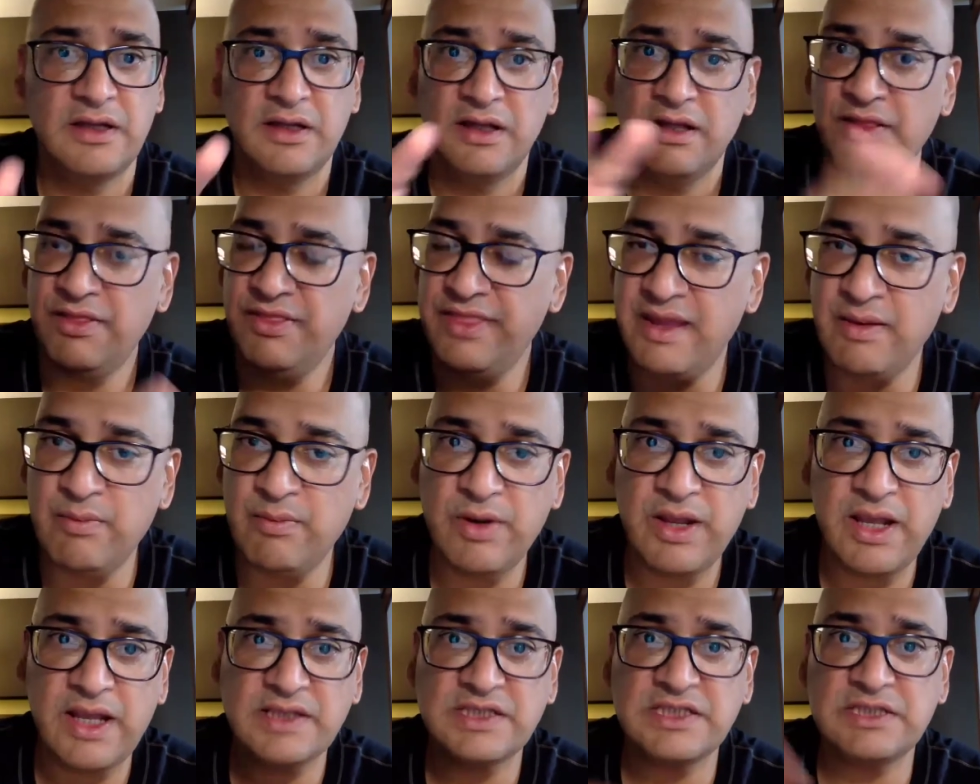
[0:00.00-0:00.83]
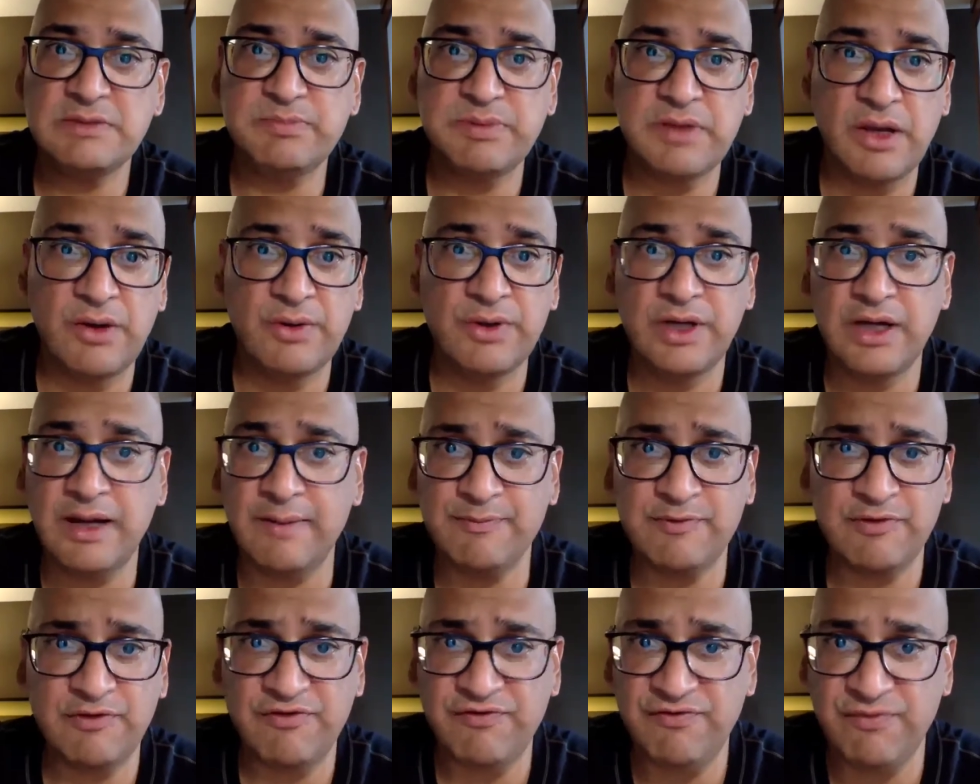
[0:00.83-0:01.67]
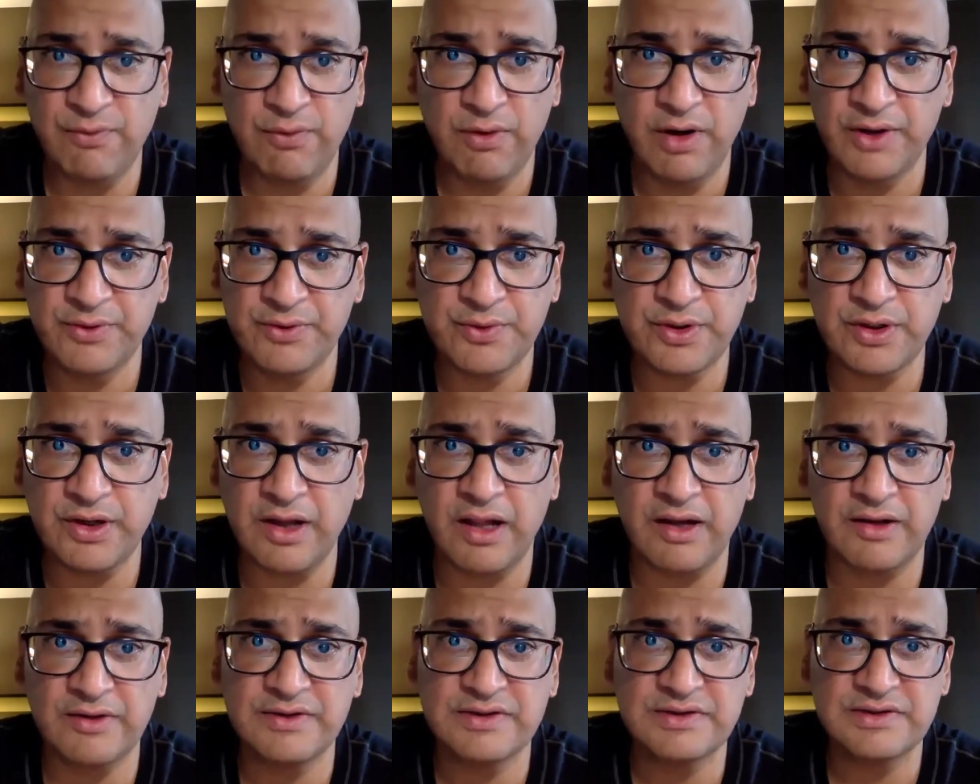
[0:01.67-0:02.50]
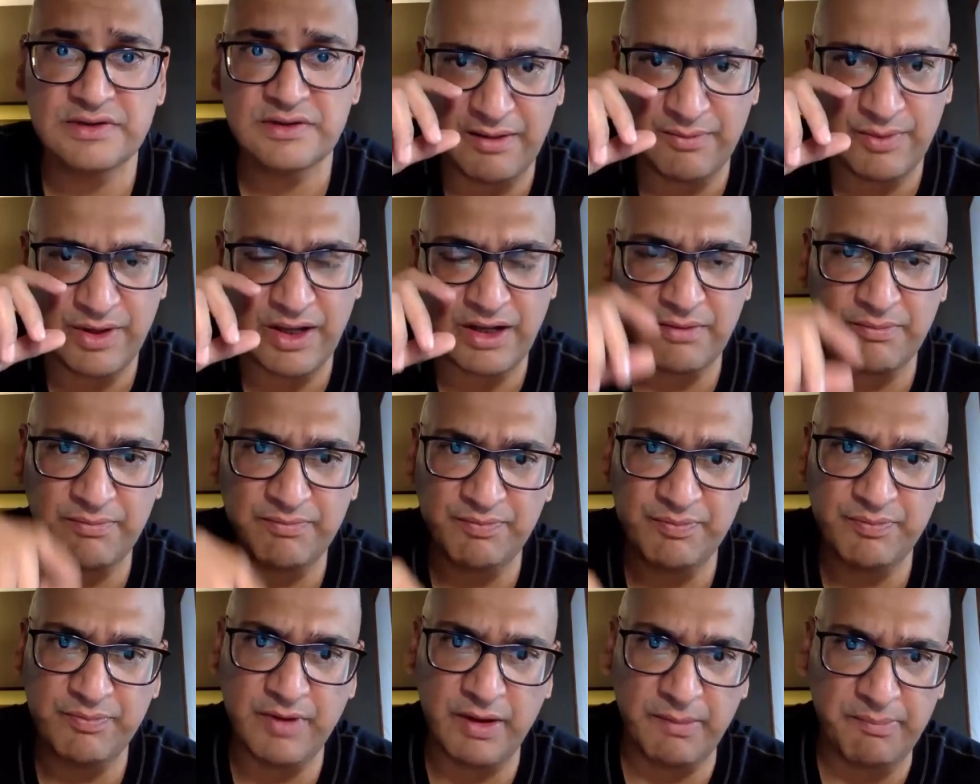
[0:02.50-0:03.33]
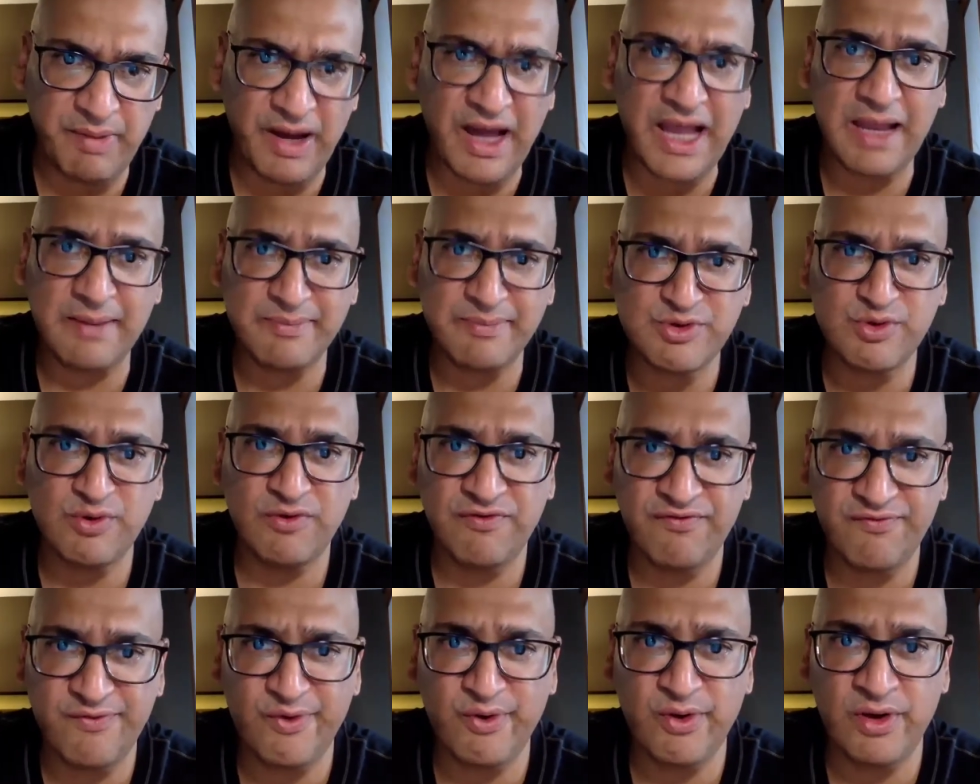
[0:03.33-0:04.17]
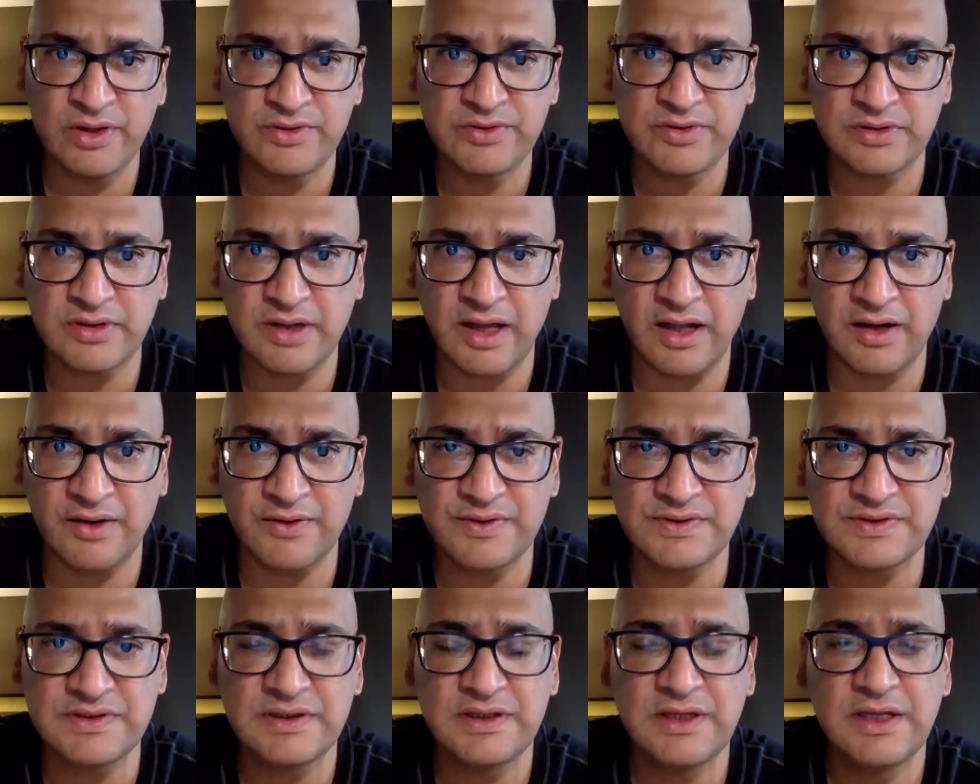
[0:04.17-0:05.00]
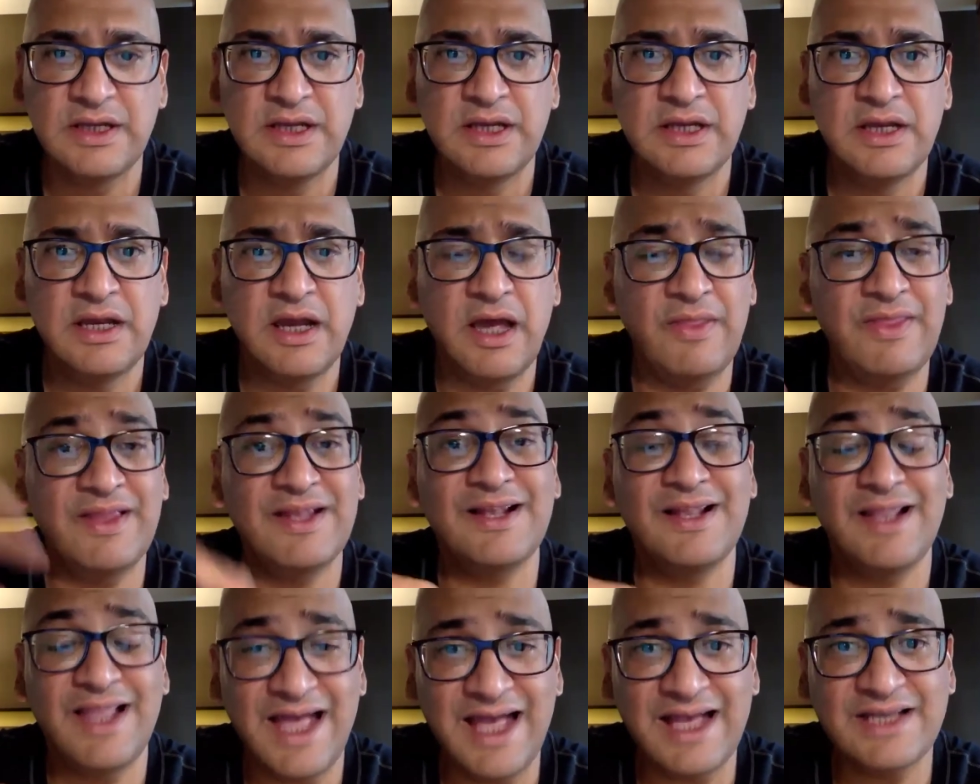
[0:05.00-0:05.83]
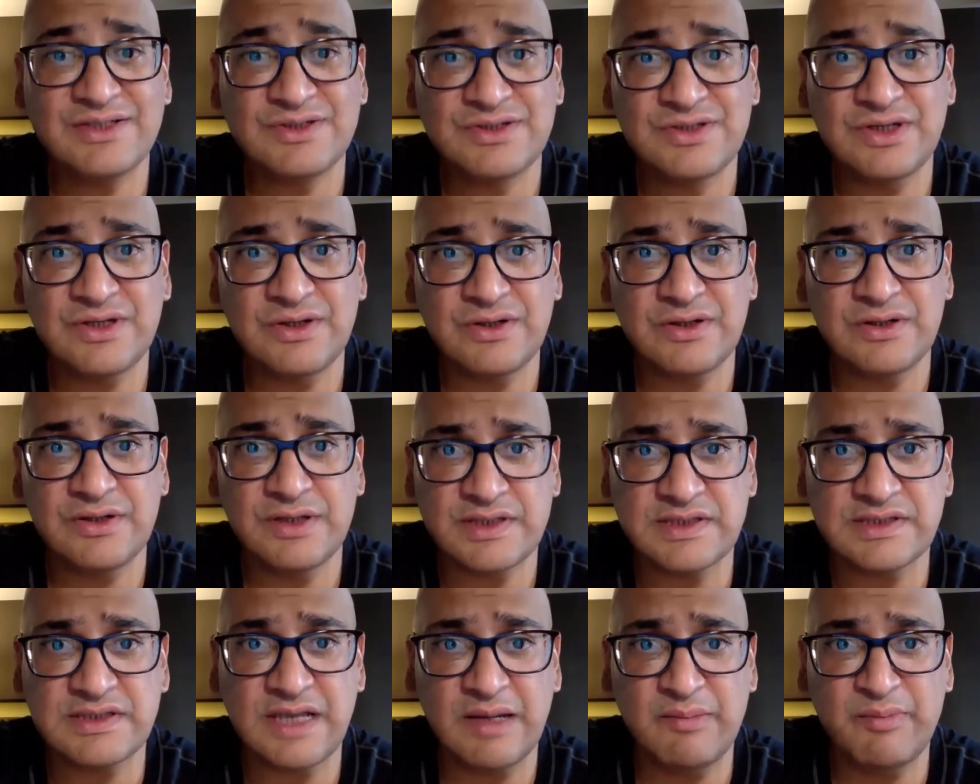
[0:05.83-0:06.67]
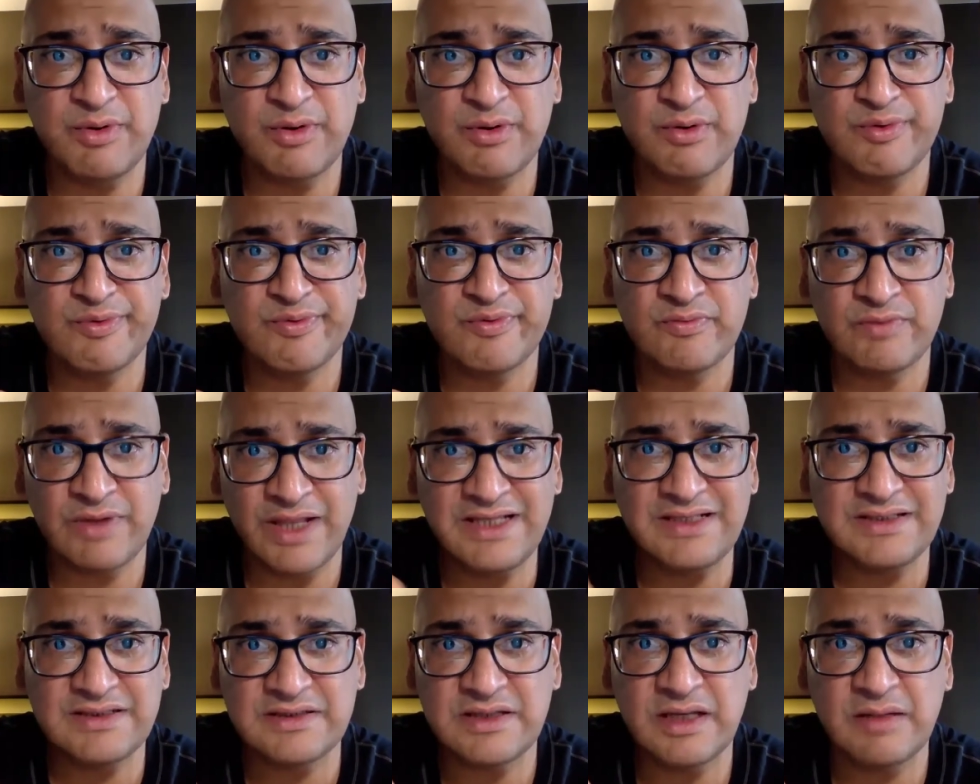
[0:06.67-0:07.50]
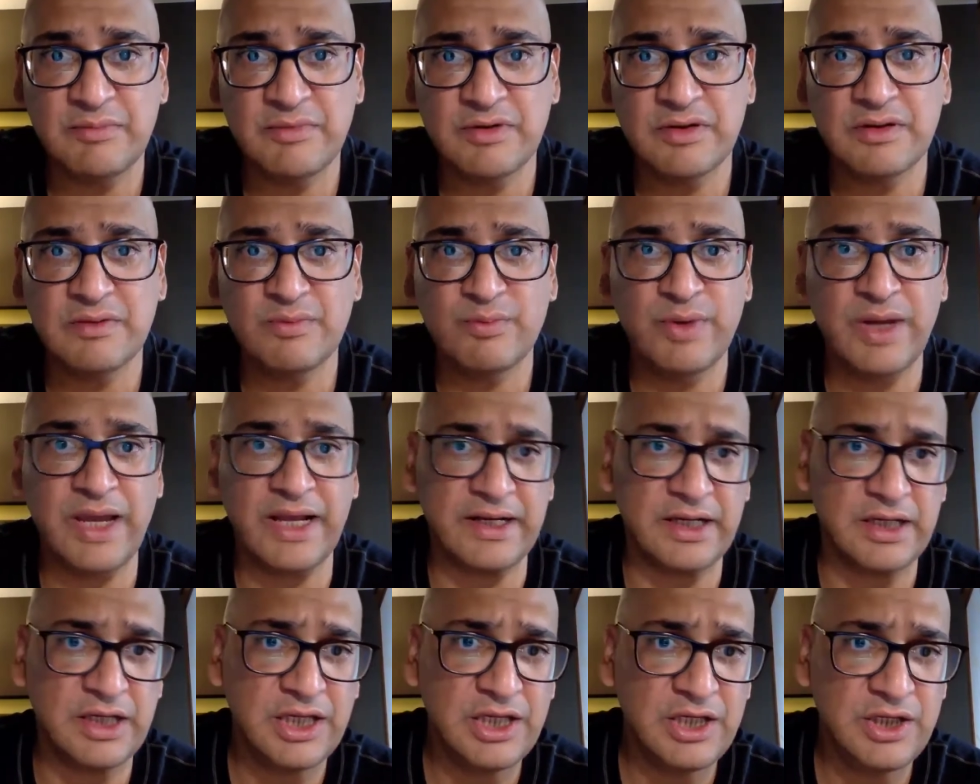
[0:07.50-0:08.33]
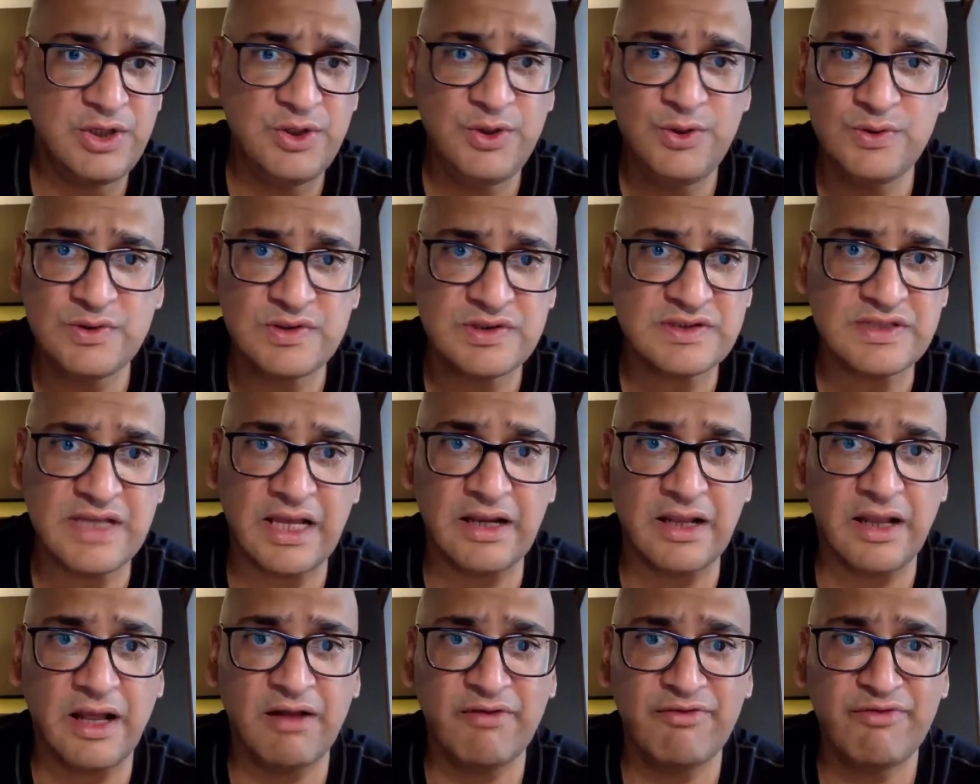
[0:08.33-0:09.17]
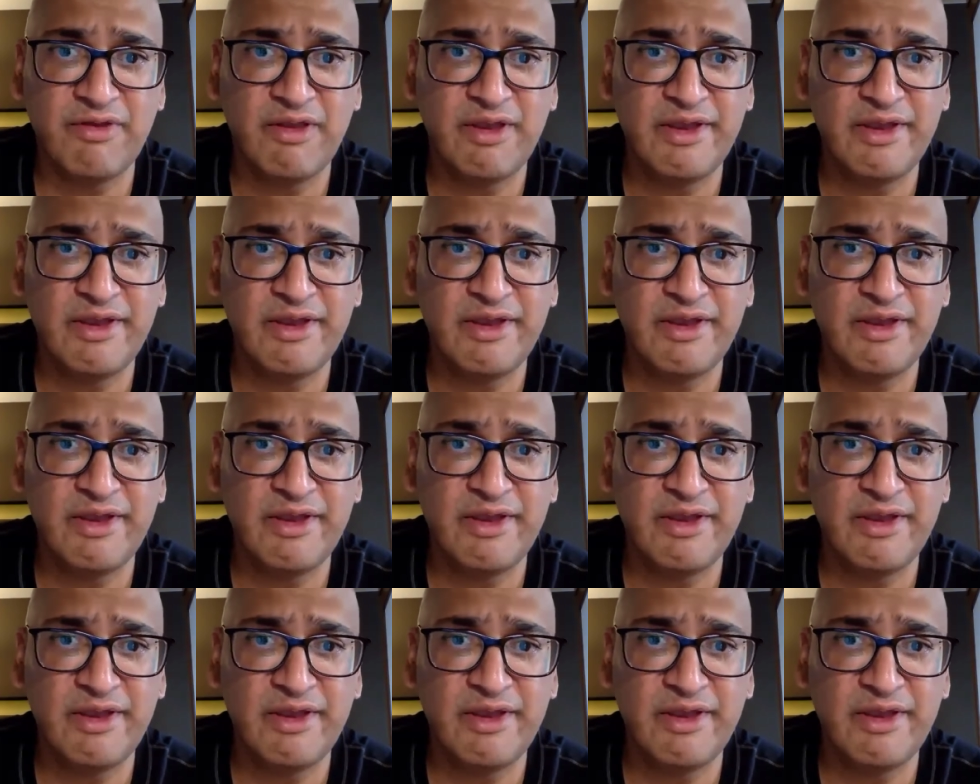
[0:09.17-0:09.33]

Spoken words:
Then we exploded up to $400. We had a buy up to $400. And then last year in the summer, late summer, we had a huge sell-off.